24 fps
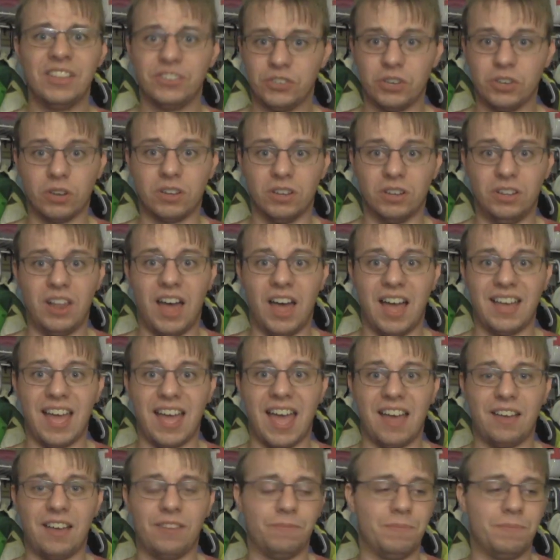took a lot
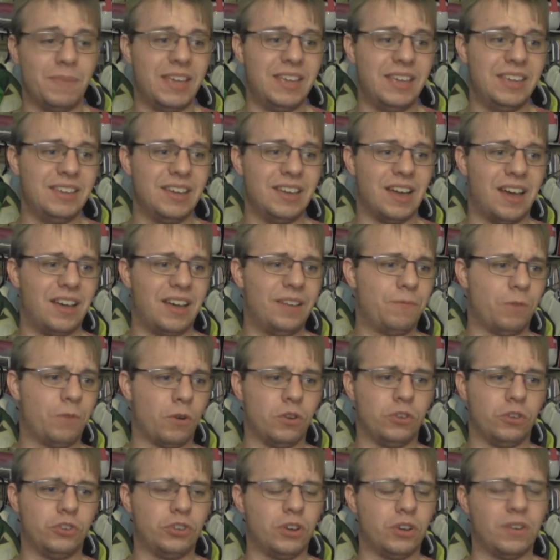out of me
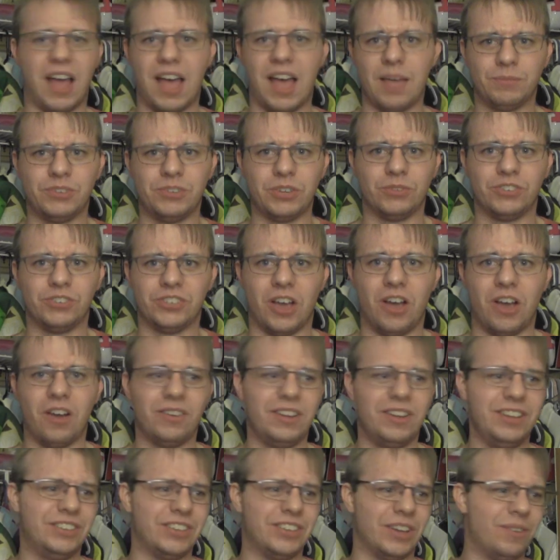for sure. I'm so
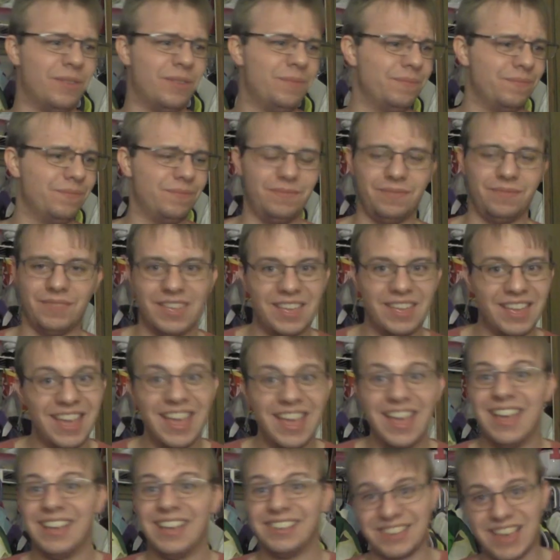sorry, so
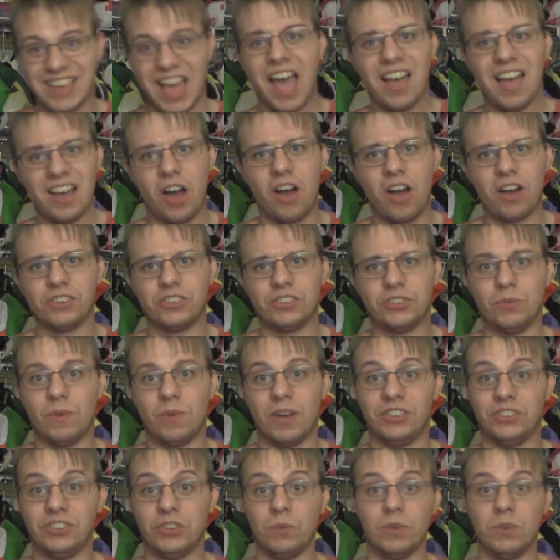it's kind of hard
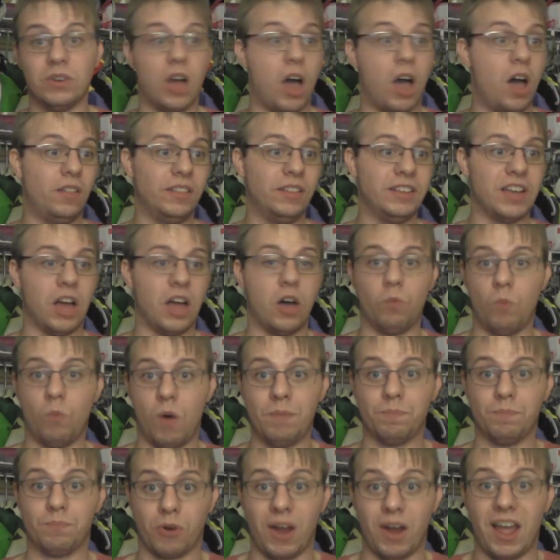to do it all in
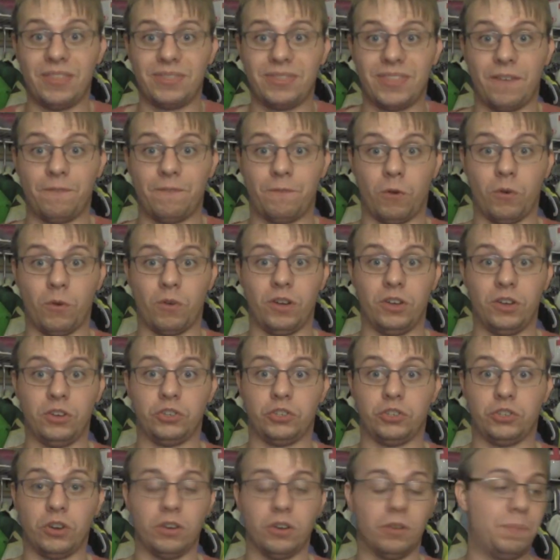one breath for
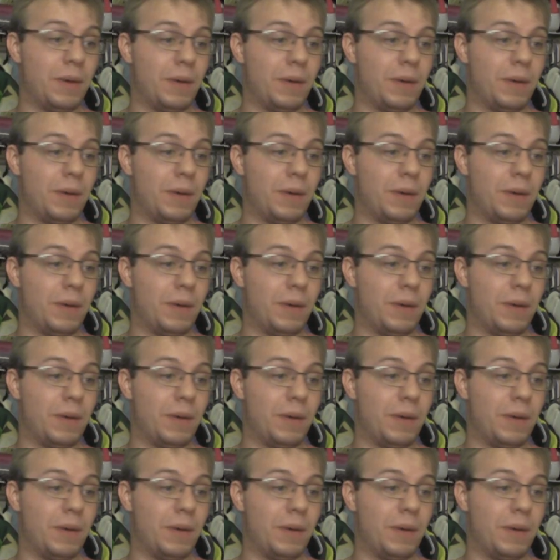sure,